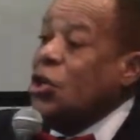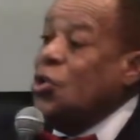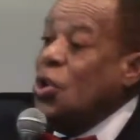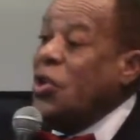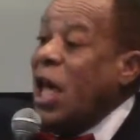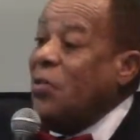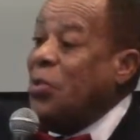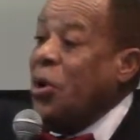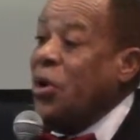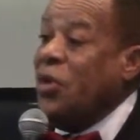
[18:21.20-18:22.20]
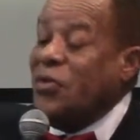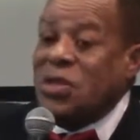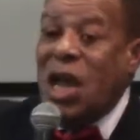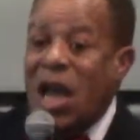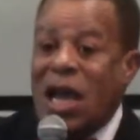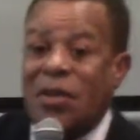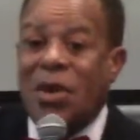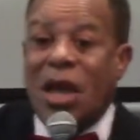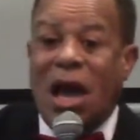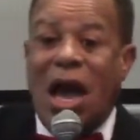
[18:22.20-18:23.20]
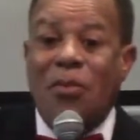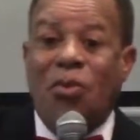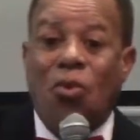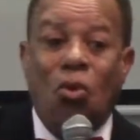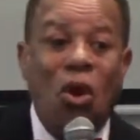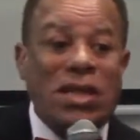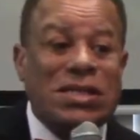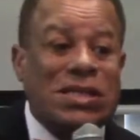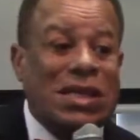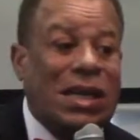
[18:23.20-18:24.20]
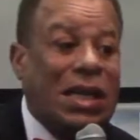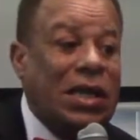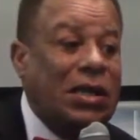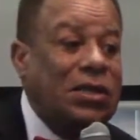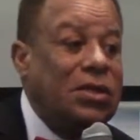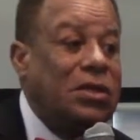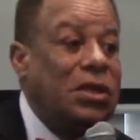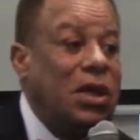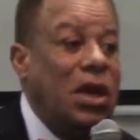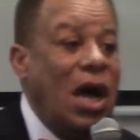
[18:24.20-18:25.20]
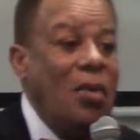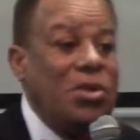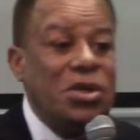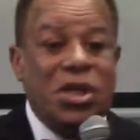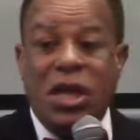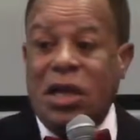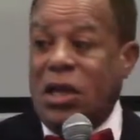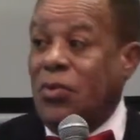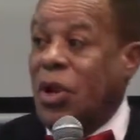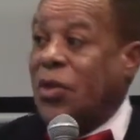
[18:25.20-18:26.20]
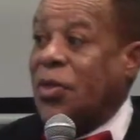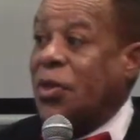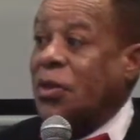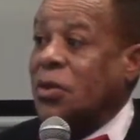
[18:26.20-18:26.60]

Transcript: during that period of time, I'm wrestling, I'm dealing with